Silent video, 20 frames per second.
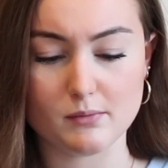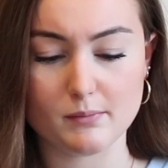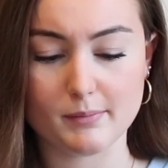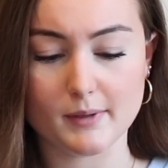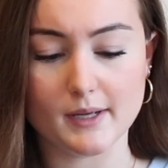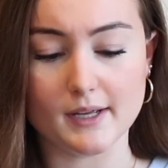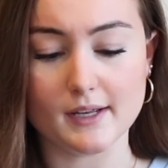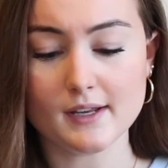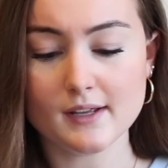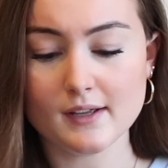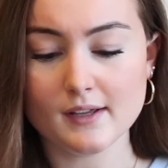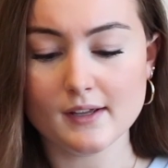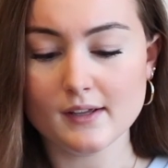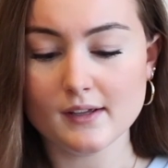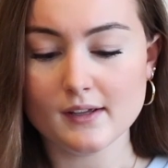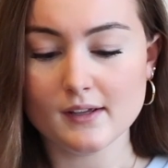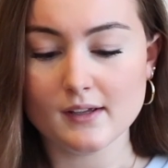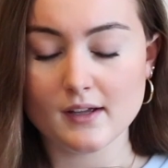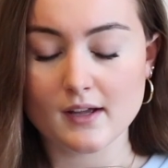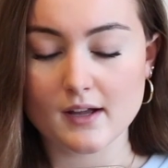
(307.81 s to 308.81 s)
But
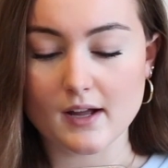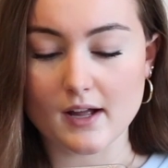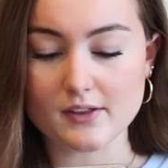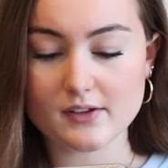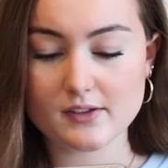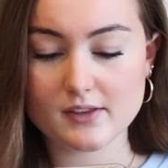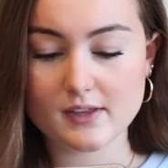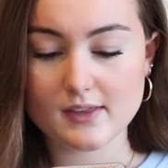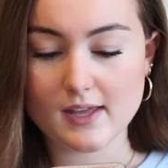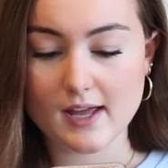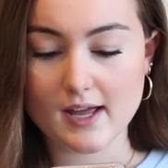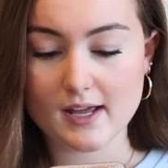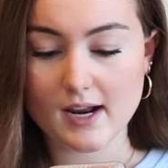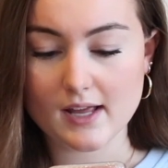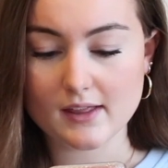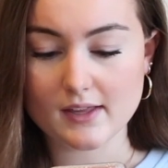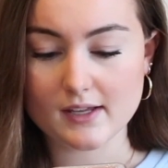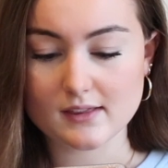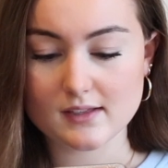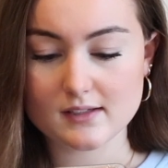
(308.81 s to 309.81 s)
other than that,
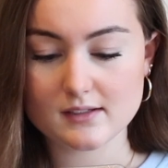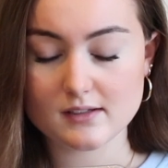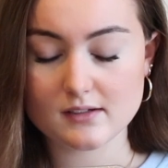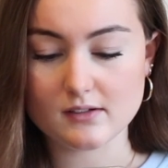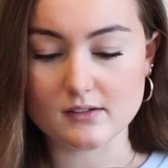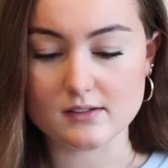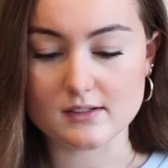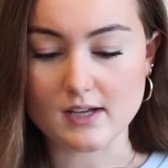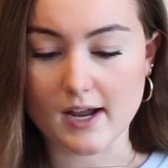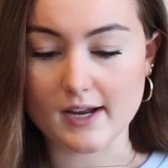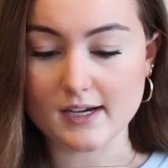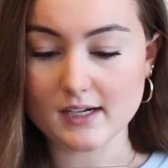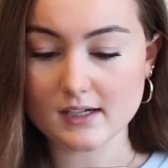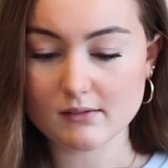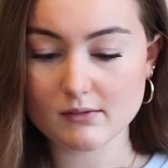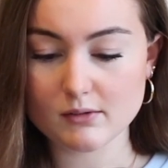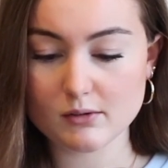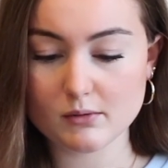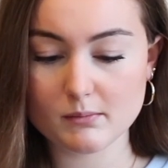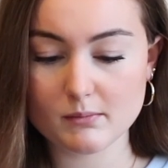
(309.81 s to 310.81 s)
I like this little
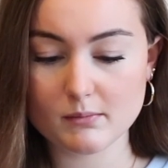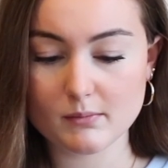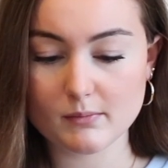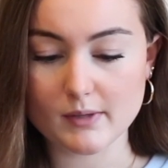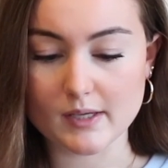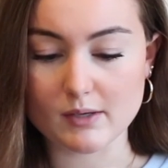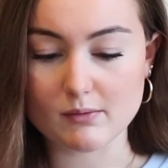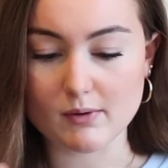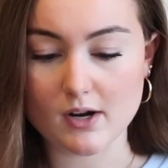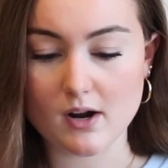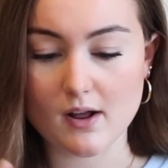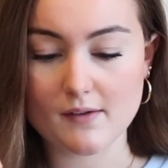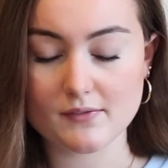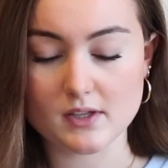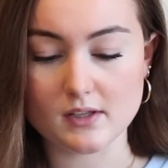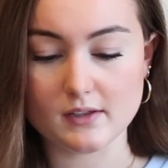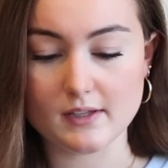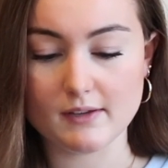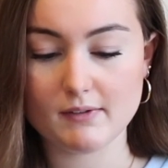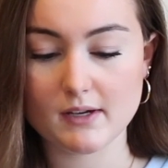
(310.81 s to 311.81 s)
dining room, like right off
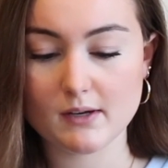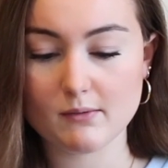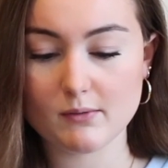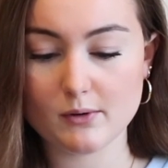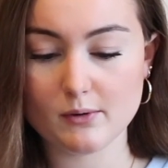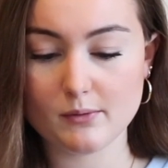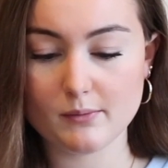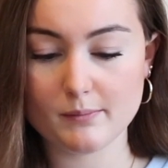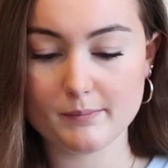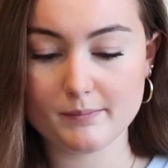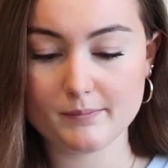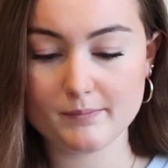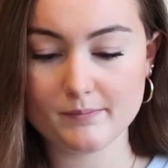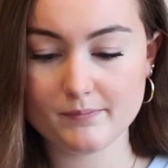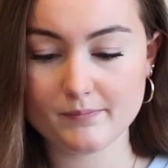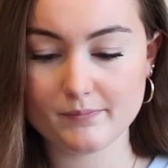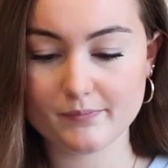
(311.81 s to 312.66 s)
the living room.